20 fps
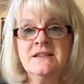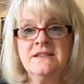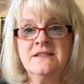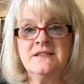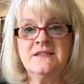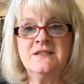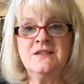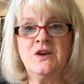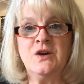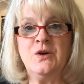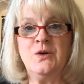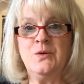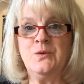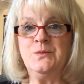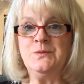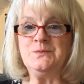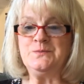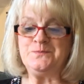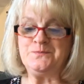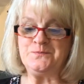
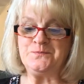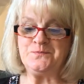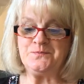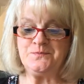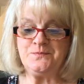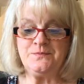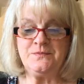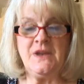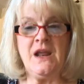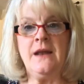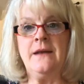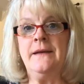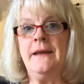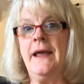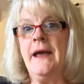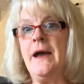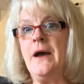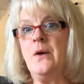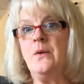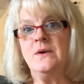So, and
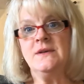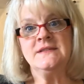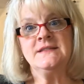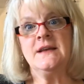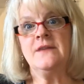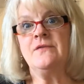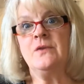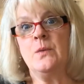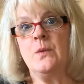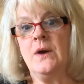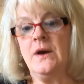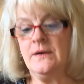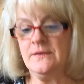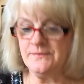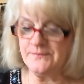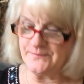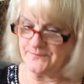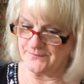now it's everywhere.